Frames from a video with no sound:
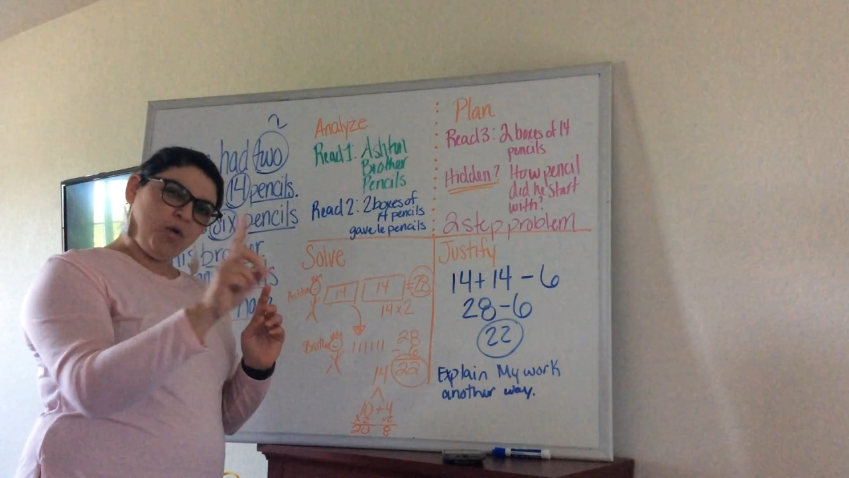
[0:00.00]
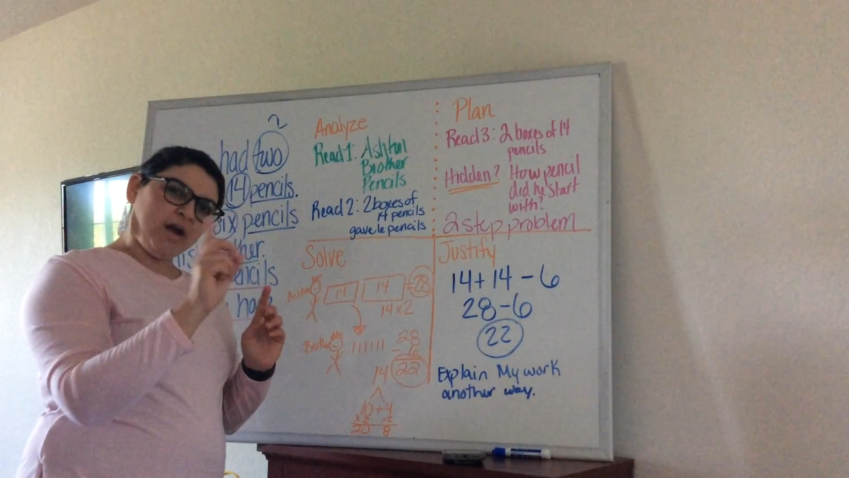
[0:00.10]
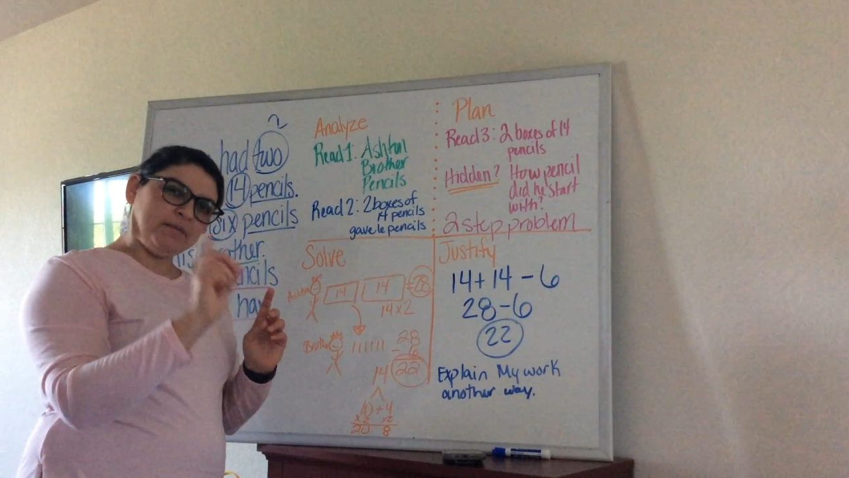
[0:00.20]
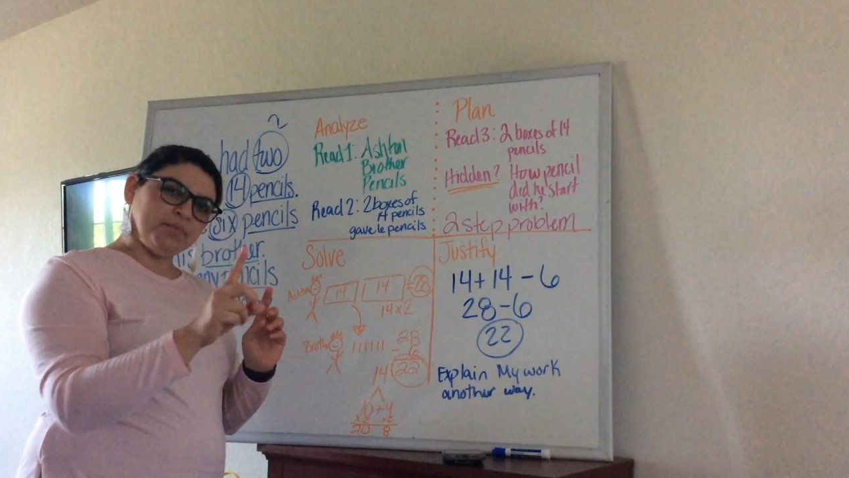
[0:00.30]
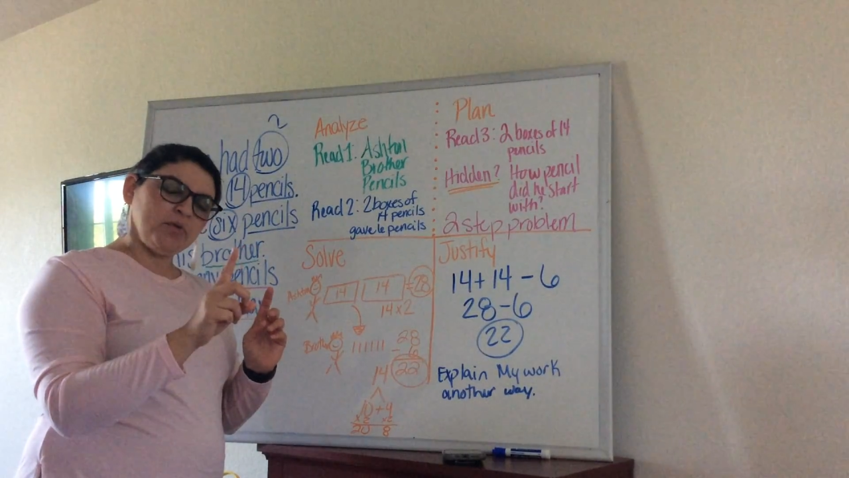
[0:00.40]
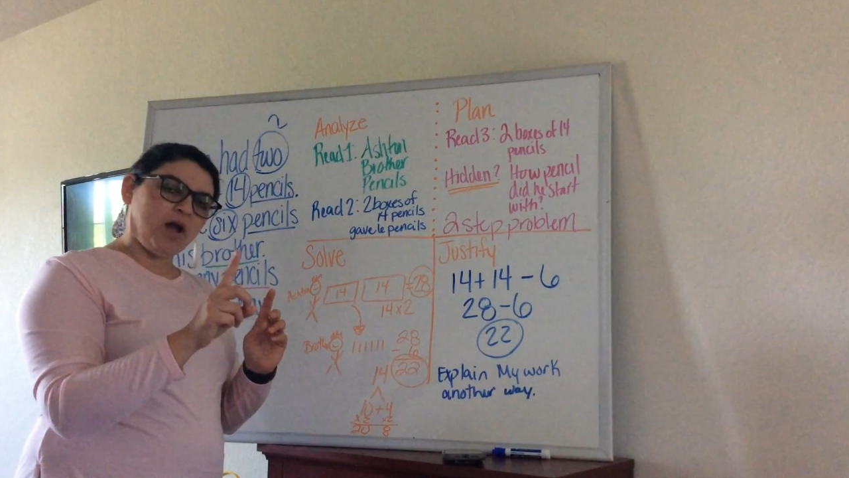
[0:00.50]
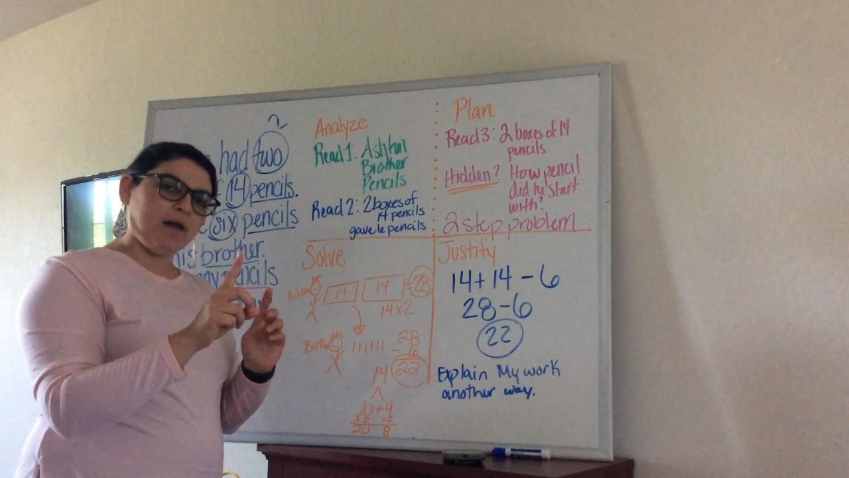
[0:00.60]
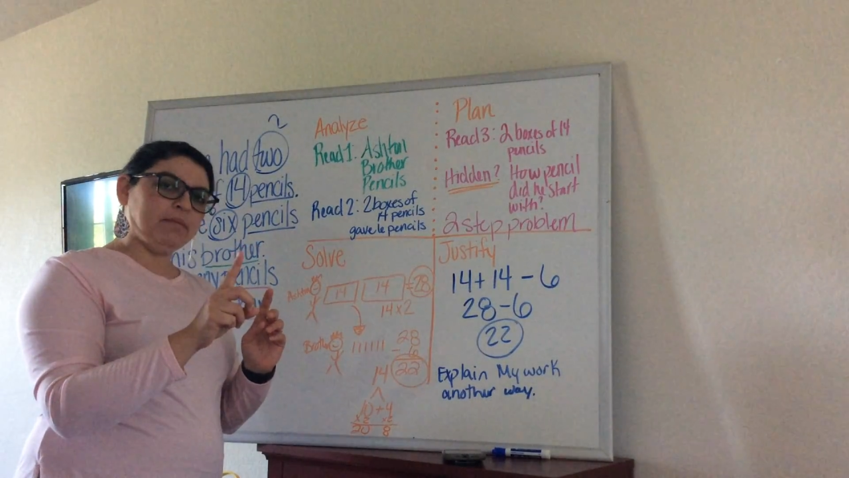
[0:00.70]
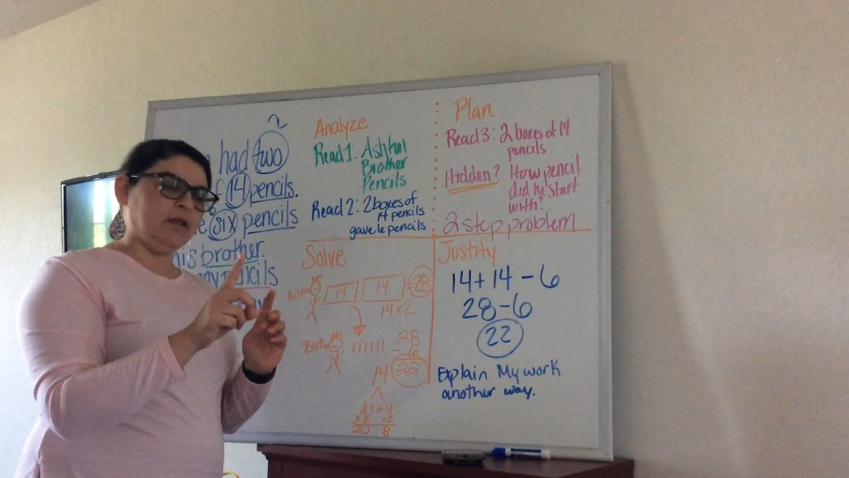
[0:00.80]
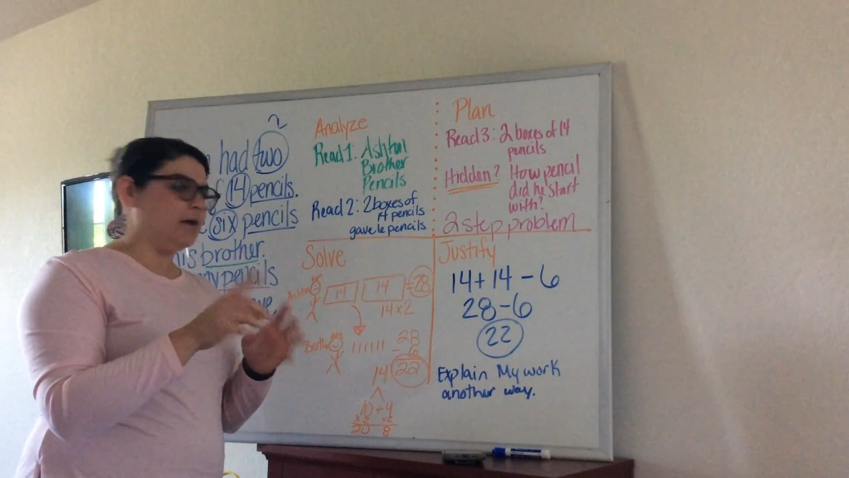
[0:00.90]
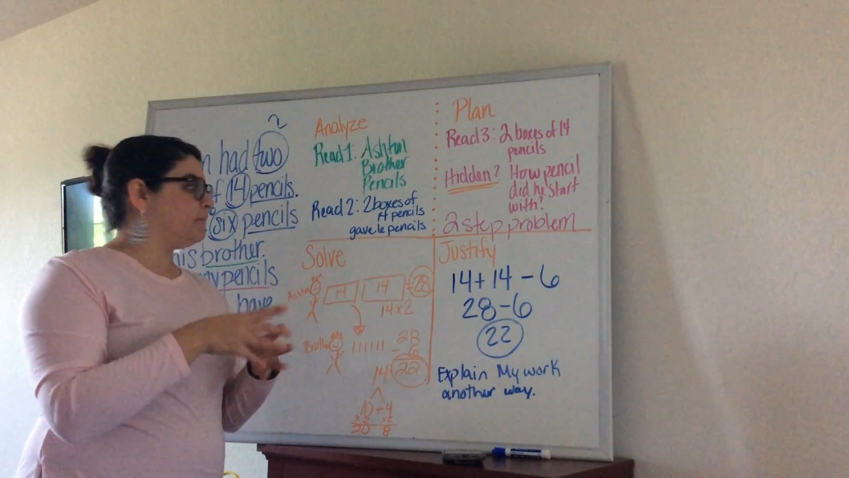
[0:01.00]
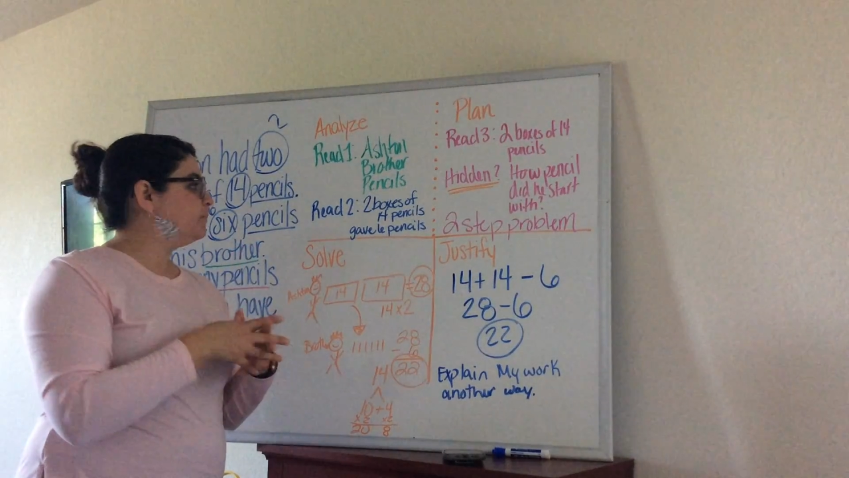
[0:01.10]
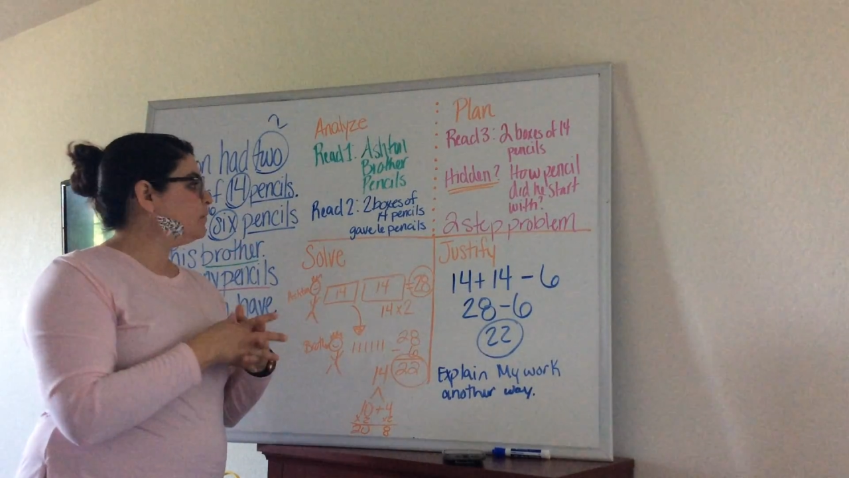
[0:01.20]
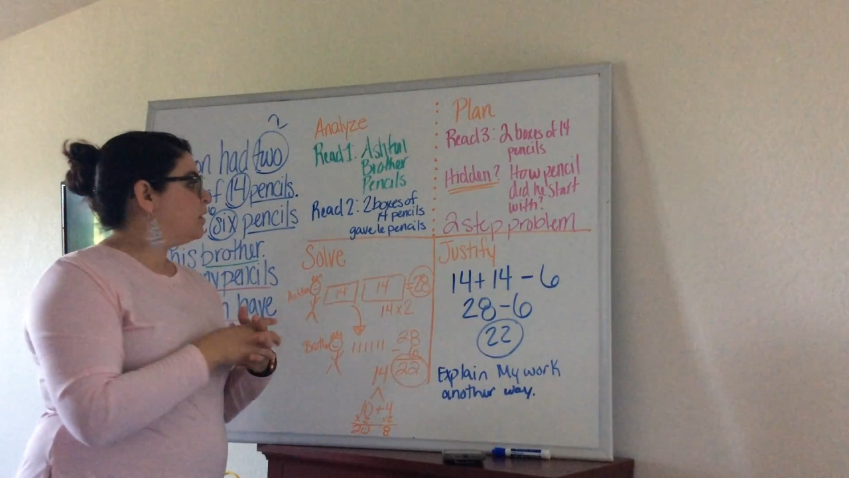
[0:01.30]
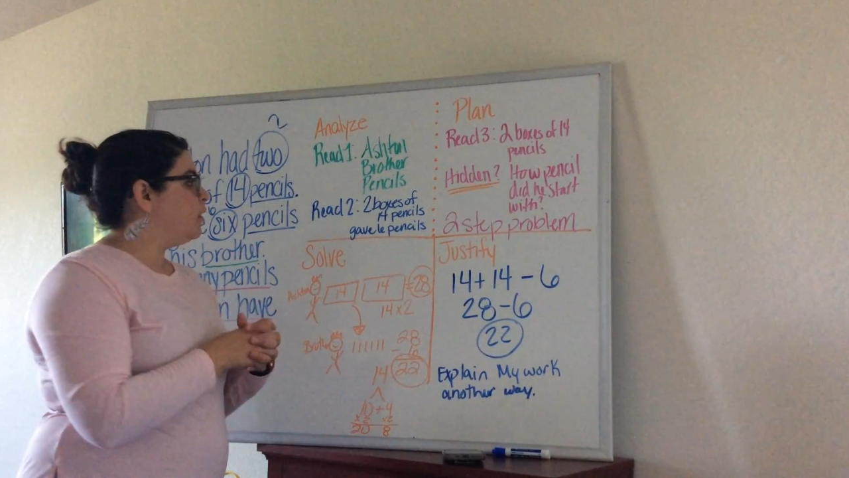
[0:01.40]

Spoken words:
one problem,